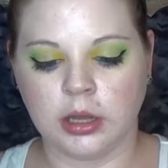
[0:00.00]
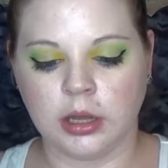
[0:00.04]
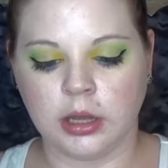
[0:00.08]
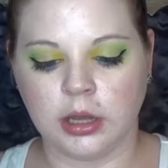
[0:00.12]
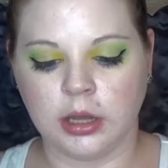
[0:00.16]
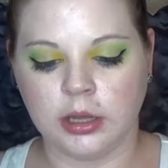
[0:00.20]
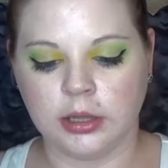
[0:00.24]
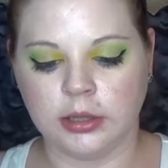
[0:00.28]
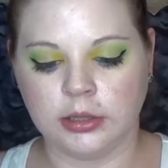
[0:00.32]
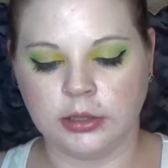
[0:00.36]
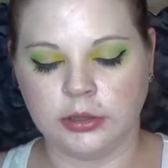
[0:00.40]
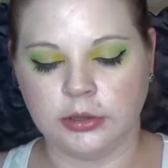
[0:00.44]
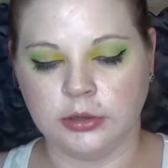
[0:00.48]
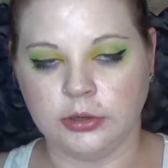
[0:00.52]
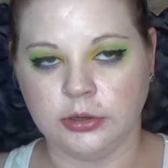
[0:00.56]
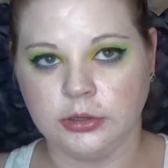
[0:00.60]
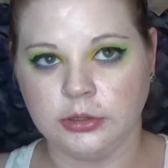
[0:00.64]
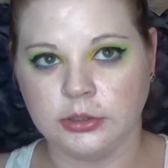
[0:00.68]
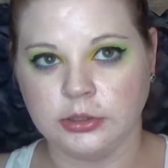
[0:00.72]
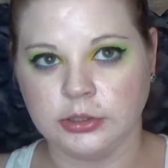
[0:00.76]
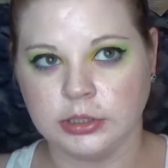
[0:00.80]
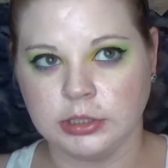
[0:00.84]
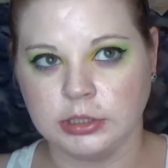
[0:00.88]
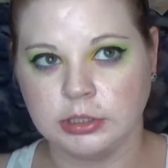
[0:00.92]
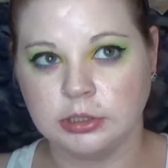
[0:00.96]

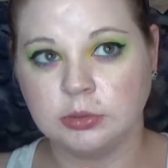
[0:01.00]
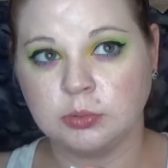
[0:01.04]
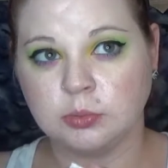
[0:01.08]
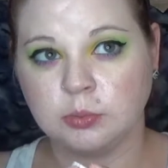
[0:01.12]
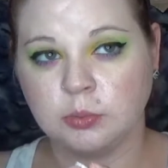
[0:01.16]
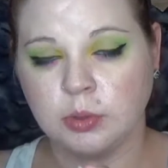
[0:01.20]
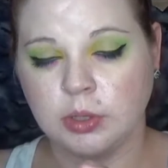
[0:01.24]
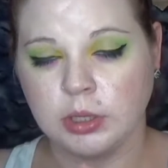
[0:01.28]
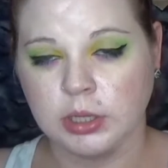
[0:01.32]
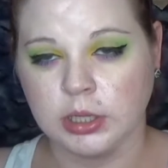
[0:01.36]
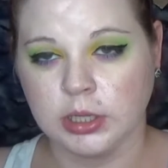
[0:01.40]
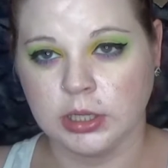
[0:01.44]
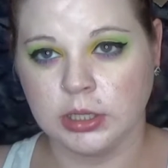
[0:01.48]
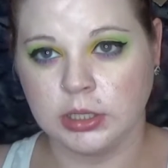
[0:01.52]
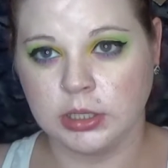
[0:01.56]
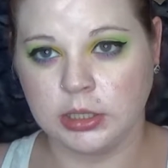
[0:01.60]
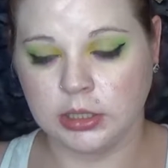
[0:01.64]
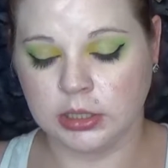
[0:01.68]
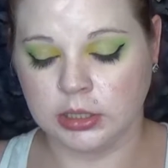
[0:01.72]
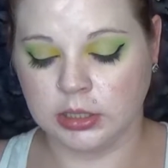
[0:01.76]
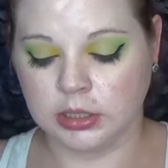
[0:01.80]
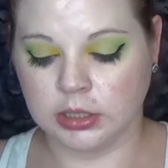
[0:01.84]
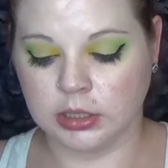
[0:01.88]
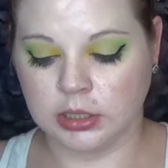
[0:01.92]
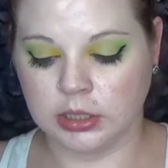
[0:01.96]
others. This
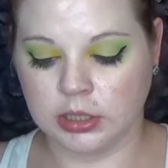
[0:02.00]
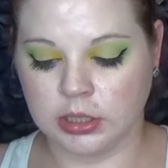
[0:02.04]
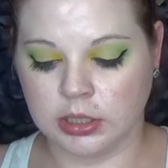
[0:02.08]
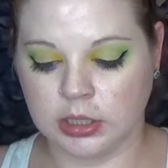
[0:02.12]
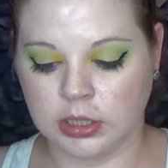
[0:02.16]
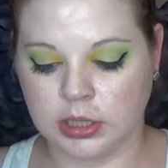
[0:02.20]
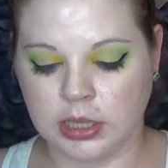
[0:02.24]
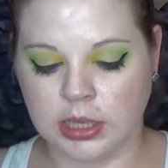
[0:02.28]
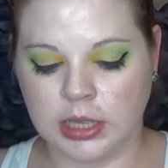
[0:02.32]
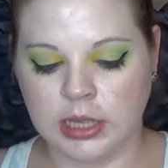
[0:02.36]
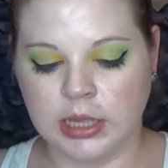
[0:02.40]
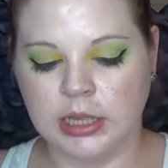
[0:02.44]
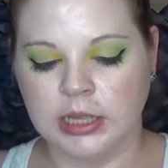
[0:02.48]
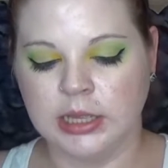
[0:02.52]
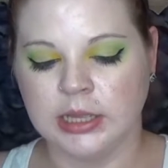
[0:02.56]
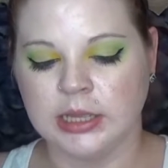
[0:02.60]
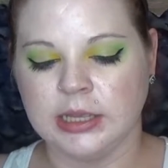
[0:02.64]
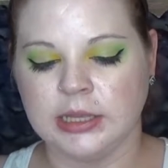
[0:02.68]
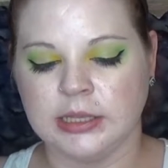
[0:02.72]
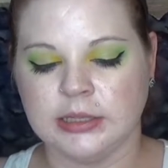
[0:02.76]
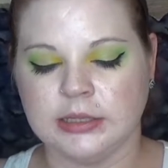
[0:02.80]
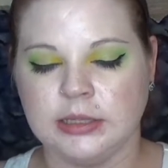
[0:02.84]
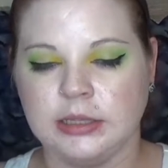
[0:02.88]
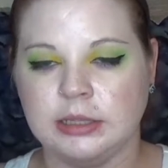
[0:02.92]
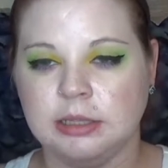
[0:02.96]
one
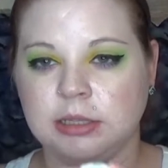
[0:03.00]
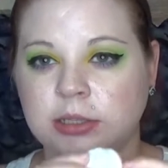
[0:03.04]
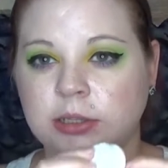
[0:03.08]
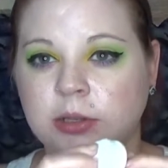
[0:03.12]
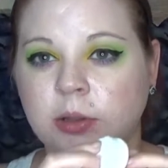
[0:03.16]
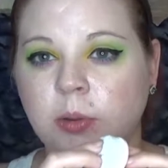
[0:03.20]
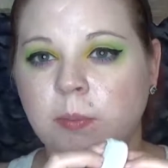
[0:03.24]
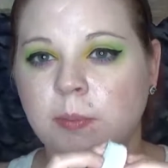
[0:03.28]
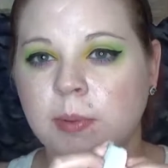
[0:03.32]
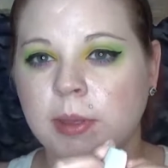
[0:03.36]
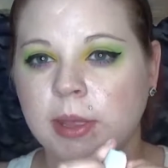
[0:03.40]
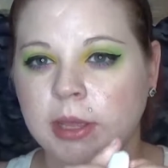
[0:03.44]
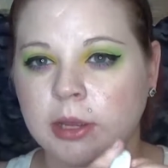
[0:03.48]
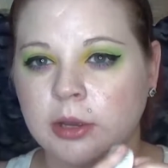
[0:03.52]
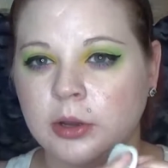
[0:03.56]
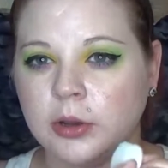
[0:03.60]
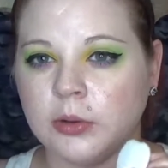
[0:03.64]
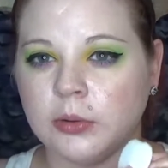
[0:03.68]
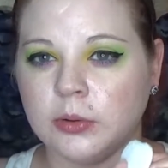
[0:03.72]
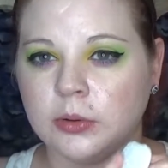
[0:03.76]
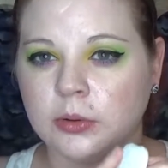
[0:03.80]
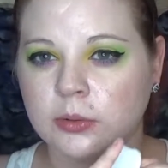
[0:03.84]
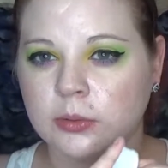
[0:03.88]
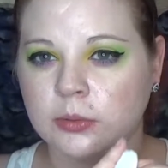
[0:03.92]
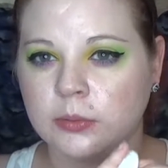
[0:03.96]
is a little bit
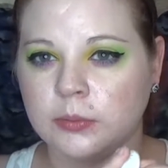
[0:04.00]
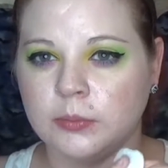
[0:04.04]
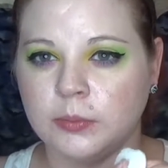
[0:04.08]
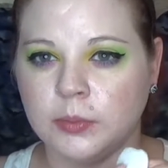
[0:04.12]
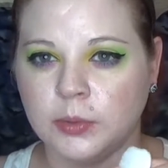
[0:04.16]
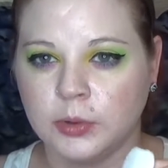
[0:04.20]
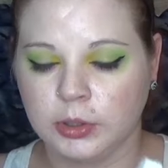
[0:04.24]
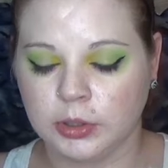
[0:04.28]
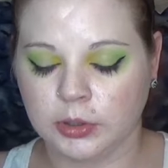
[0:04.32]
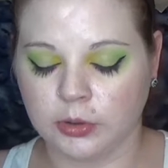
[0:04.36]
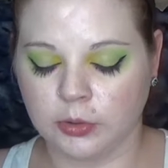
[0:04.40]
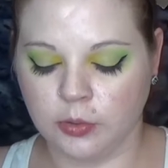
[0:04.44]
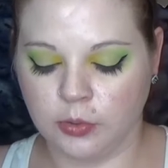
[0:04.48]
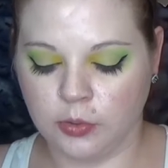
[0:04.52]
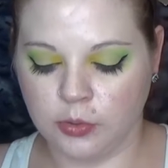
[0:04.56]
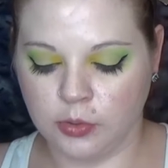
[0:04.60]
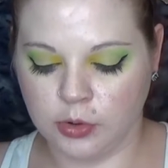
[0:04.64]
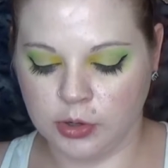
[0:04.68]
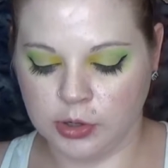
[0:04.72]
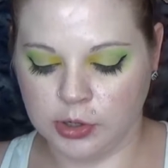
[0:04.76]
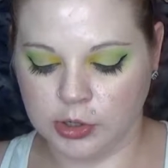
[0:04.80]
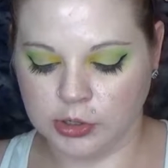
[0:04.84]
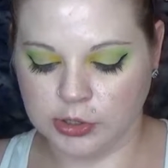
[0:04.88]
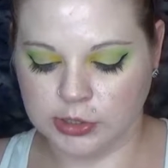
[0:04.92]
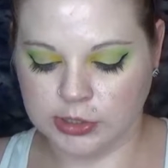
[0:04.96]
more
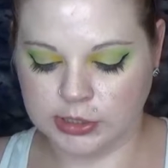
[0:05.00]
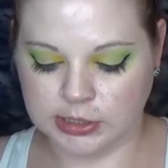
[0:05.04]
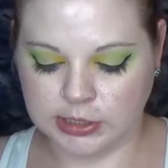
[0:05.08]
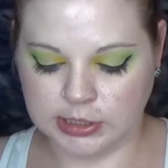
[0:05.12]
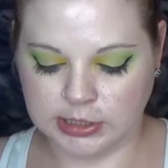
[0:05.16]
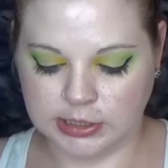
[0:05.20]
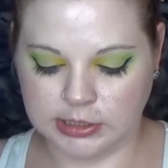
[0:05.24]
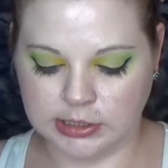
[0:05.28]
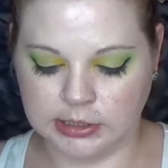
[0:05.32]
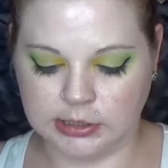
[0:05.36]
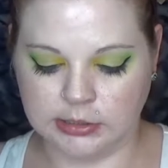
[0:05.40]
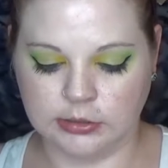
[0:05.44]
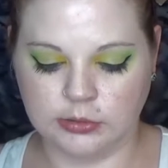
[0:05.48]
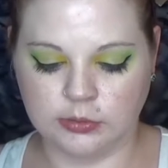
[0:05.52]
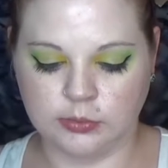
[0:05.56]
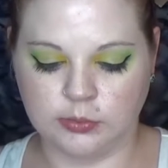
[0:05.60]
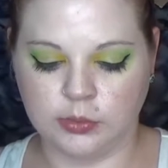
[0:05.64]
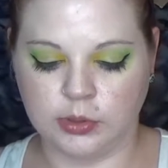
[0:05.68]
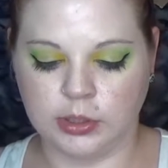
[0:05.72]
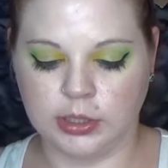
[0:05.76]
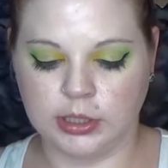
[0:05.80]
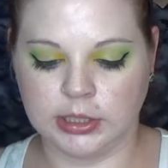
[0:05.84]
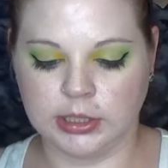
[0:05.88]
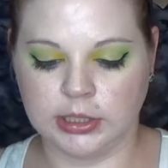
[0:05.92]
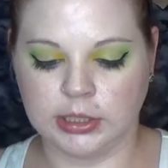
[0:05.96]
coarse, and this
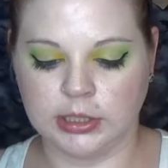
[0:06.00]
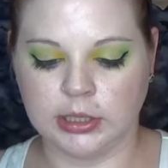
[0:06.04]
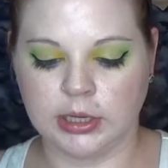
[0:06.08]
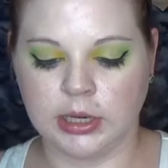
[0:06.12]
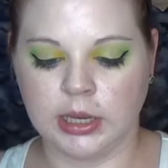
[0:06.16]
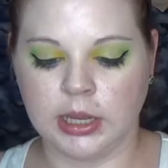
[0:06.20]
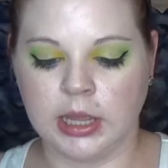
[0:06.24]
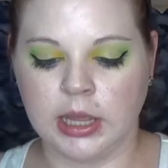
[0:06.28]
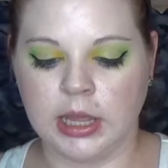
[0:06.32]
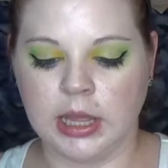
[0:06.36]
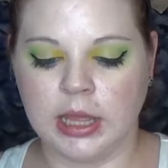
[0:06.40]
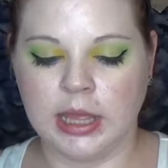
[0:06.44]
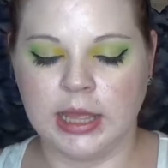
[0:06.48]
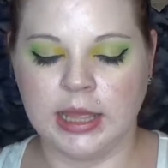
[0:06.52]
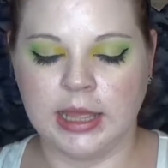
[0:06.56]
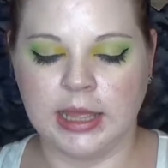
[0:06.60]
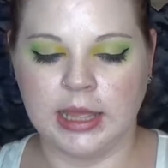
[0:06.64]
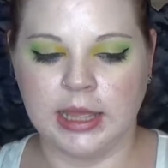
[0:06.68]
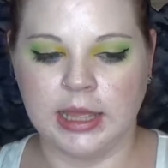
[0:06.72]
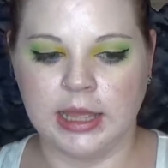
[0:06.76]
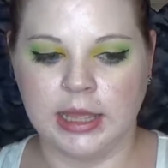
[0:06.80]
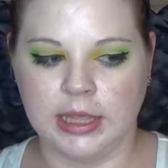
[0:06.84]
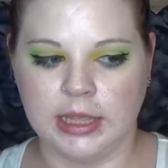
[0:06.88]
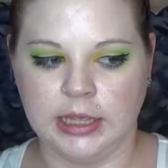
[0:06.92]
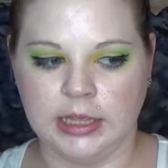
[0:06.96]
one
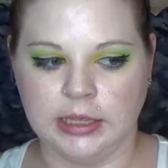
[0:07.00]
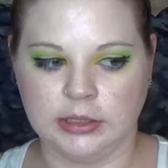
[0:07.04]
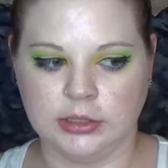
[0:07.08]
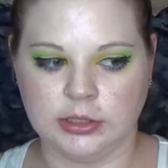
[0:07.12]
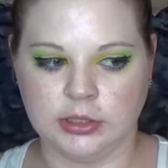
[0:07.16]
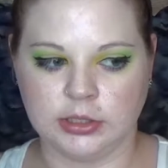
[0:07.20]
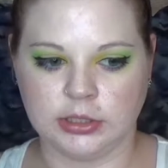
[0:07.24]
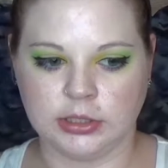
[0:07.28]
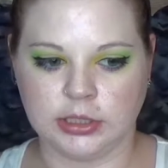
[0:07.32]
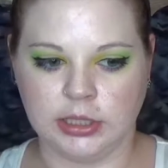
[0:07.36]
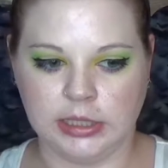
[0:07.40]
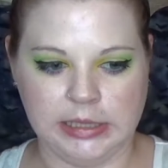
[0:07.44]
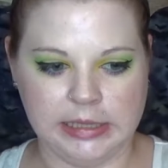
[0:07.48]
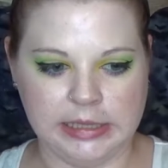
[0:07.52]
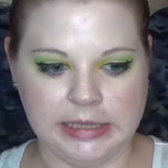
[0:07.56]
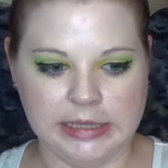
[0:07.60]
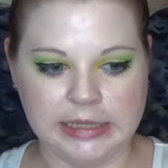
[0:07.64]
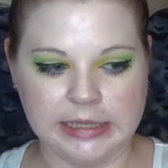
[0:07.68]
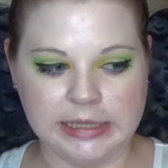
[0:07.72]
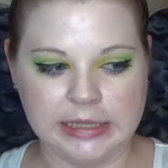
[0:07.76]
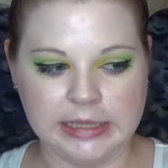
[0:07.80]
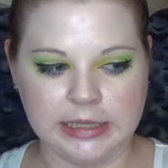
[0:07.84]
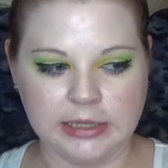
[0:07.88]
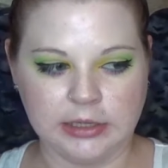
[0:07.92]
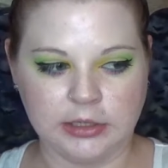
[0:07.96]
is just a
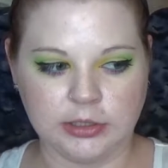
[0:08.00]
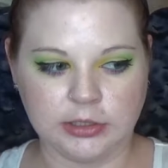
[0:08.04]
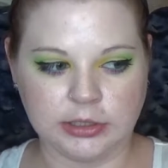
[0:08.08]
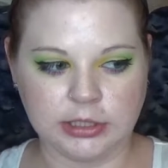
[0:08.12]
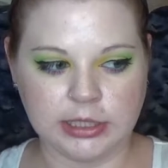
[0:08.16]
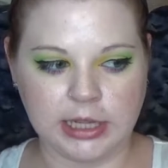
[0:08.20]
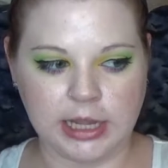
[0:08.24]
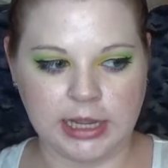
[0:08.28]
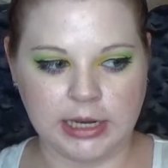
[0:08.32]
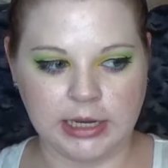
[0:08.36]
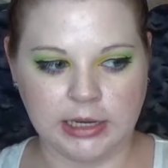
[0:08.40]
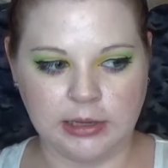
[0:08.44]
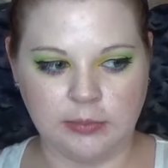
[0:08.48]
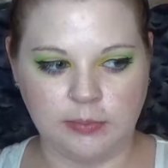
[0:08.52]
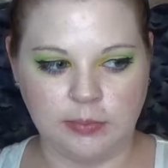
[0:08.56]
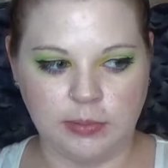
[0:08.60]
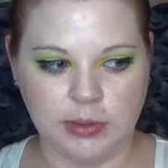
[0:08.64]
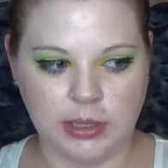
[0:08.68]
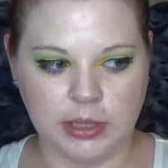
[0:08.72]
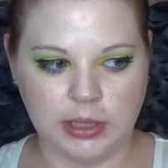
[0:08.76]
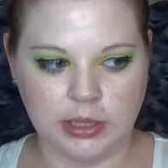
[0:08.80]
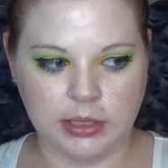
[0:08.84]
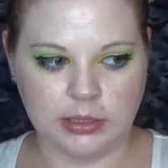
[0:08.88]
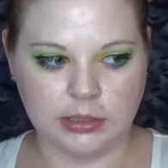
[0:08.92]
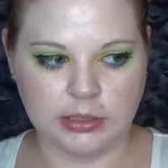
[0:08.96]
little tiny
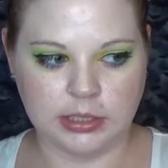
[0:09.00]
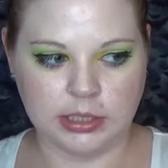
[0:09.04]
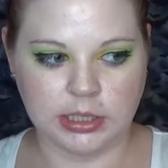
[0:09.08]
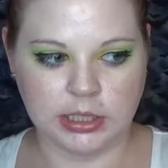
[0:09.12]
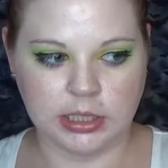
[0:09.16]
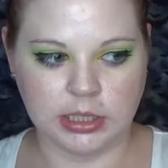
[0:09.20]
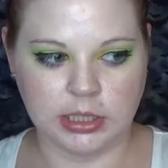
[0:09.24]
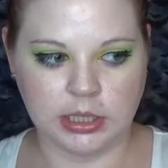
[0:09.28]
bit